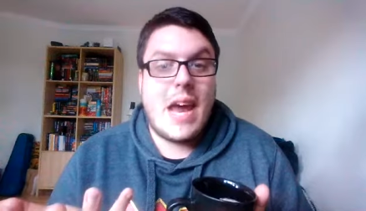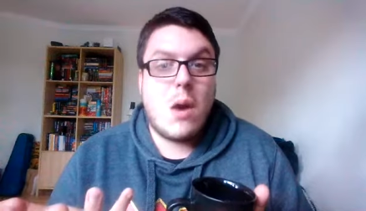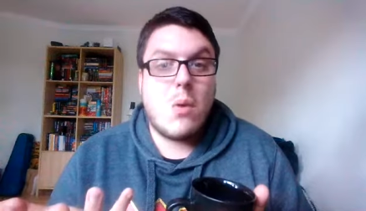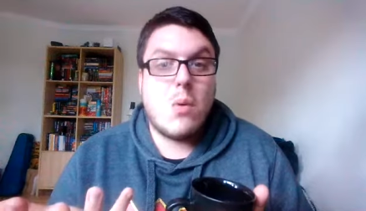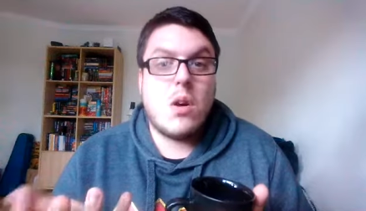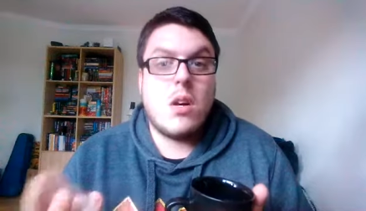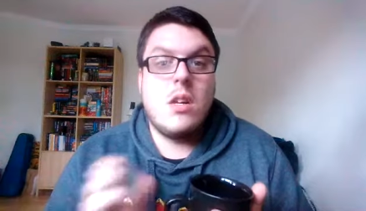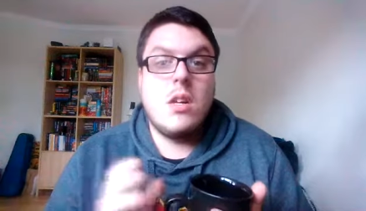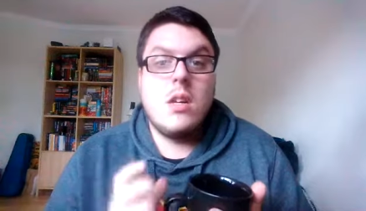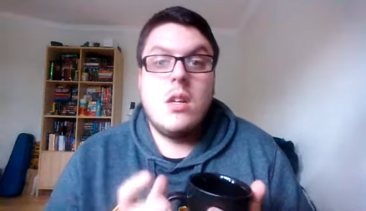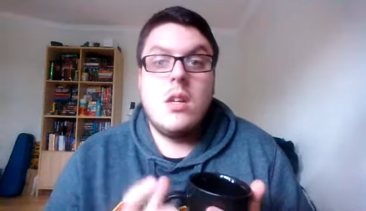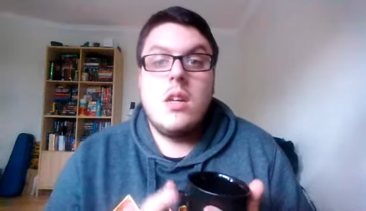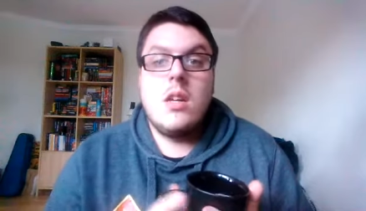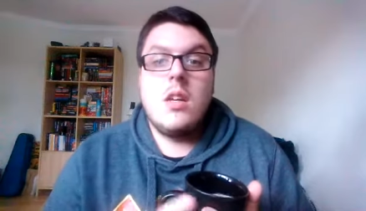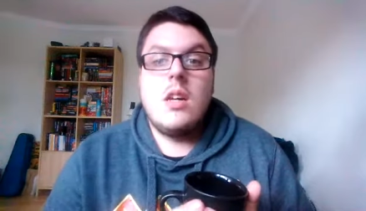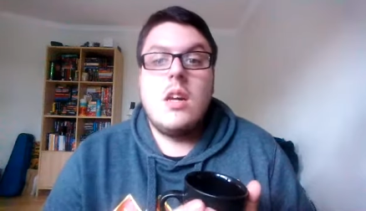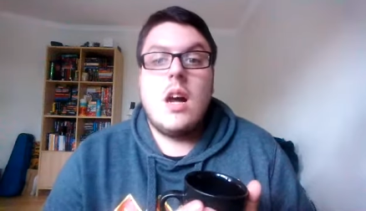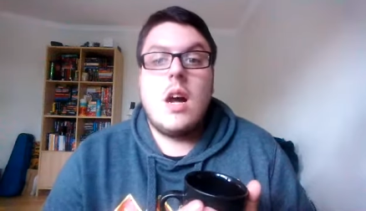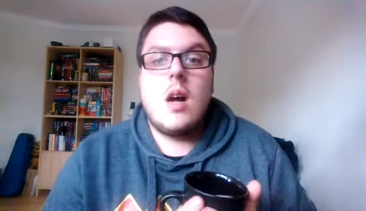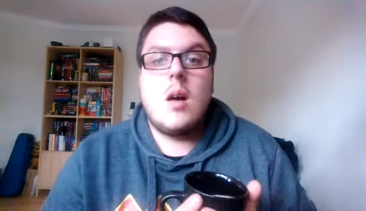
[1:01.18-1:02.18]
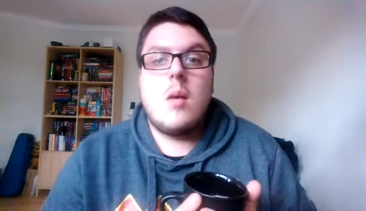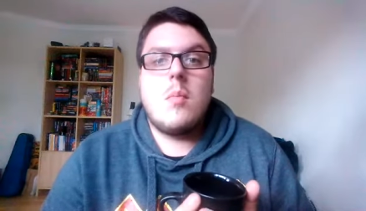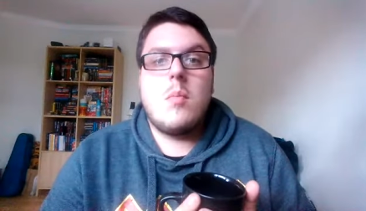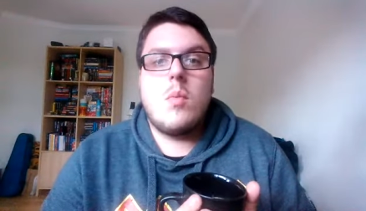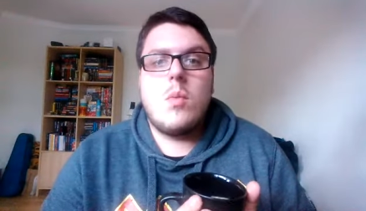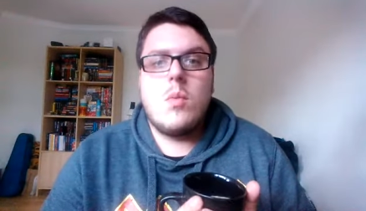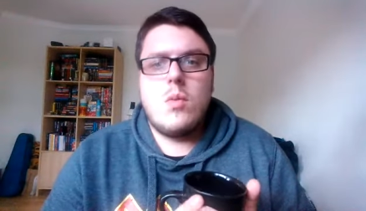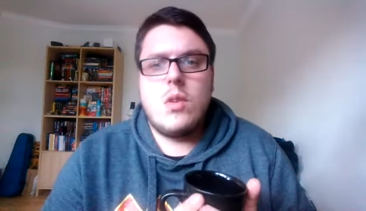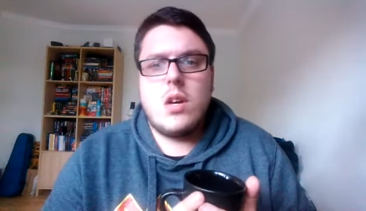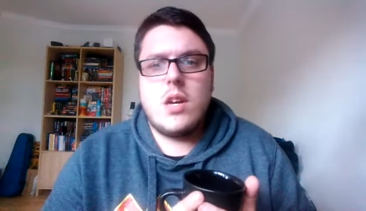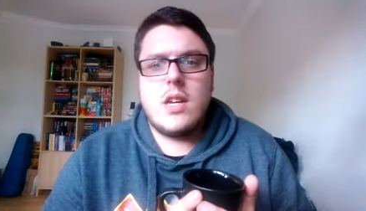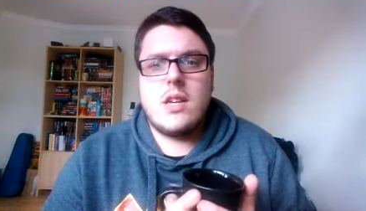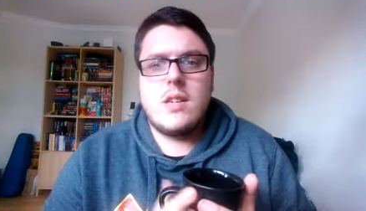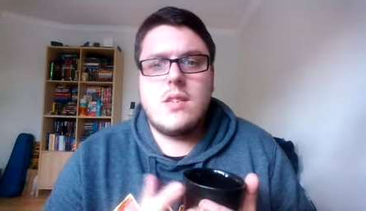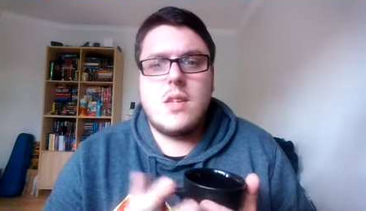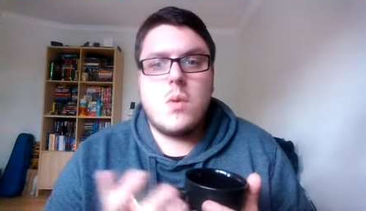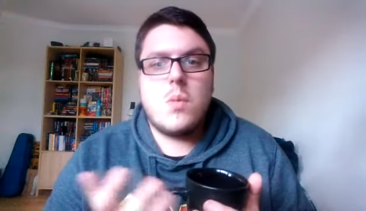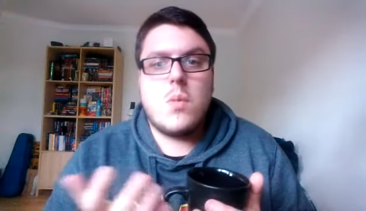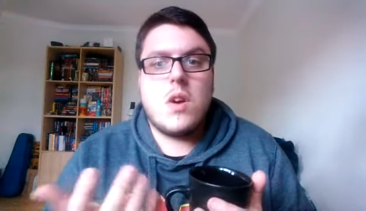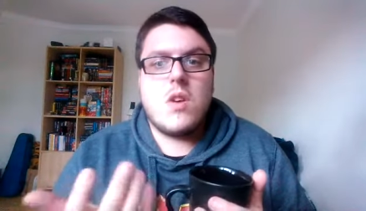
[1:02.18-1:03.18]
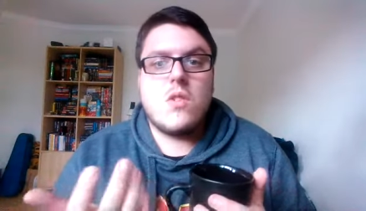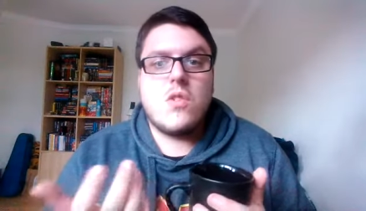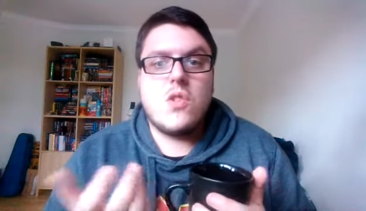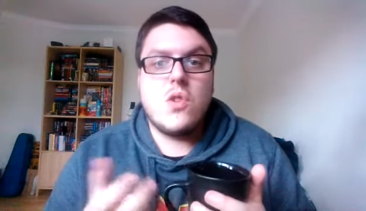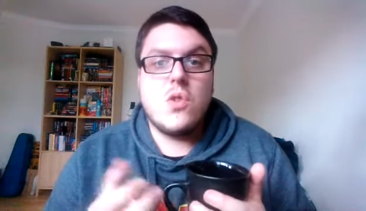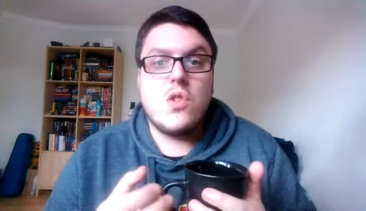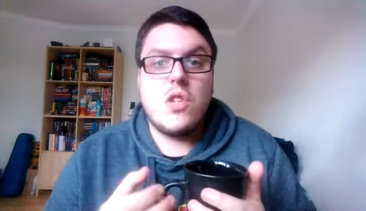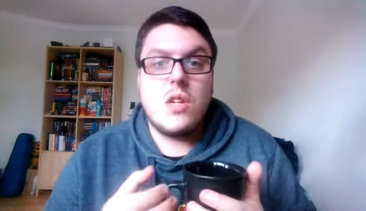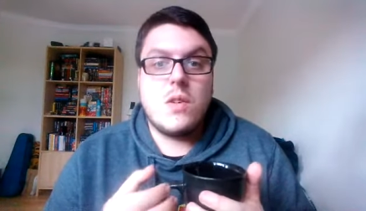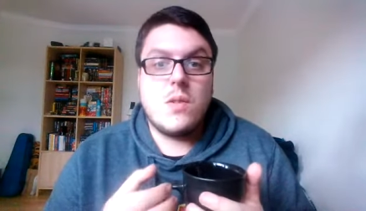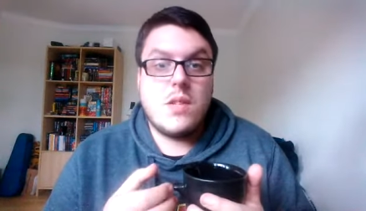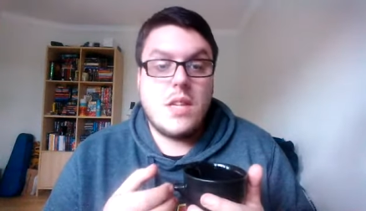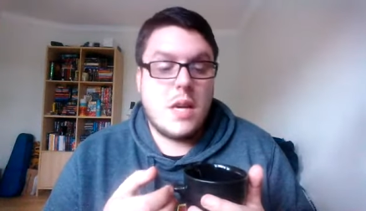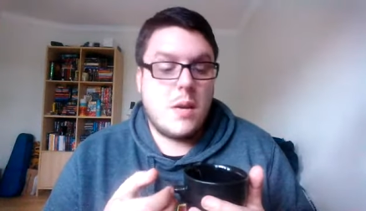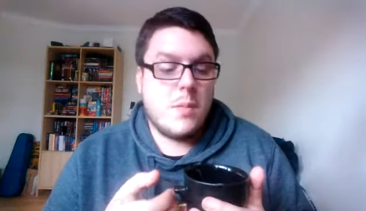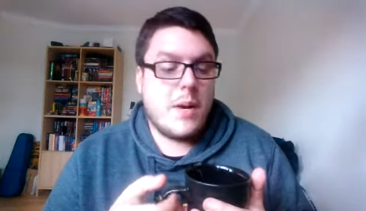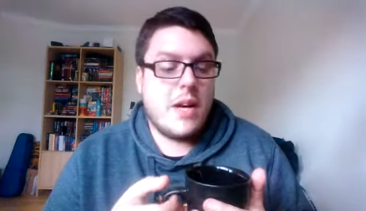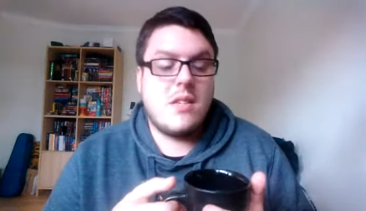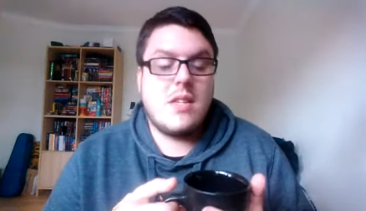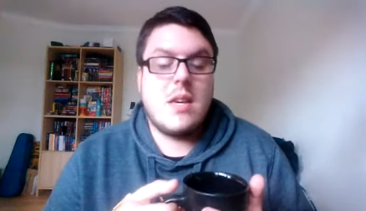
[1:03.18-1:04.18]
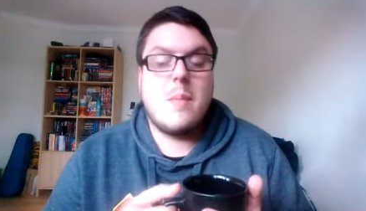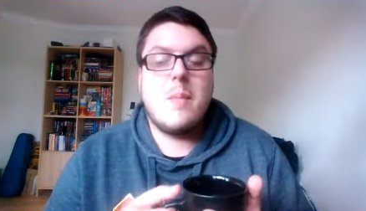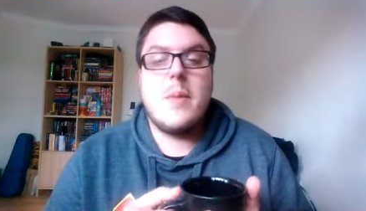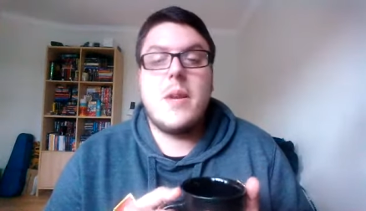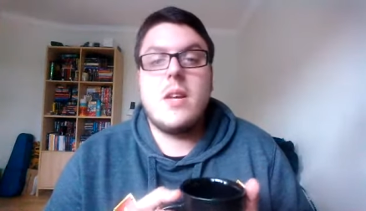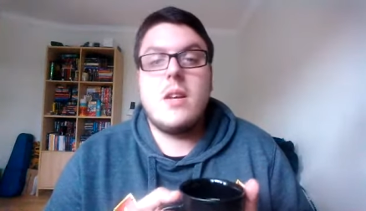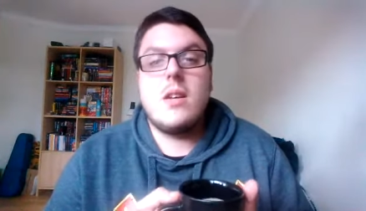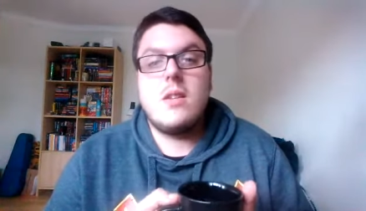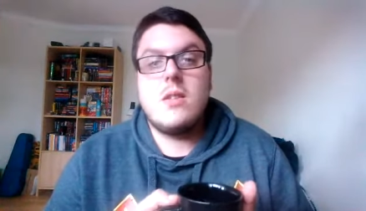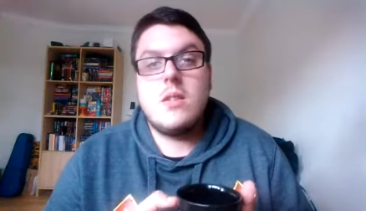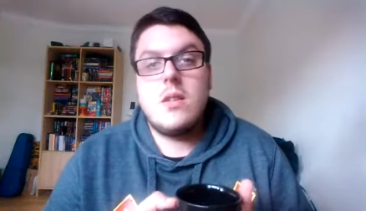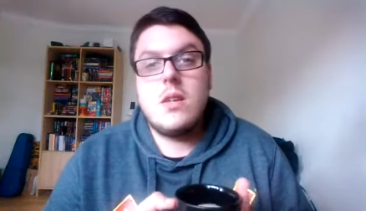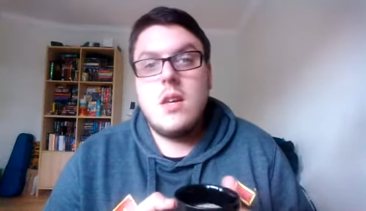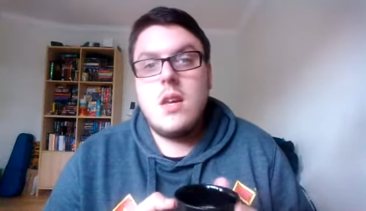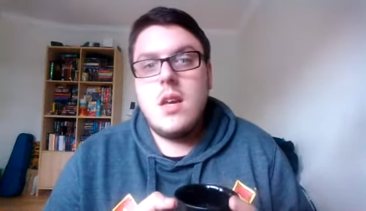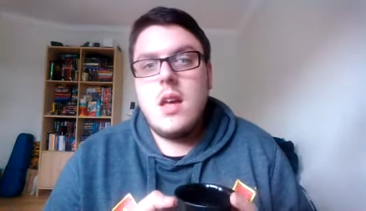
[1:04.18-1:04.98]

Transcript: hour. Um, like I said, whereas usually it would take about 10 minutes.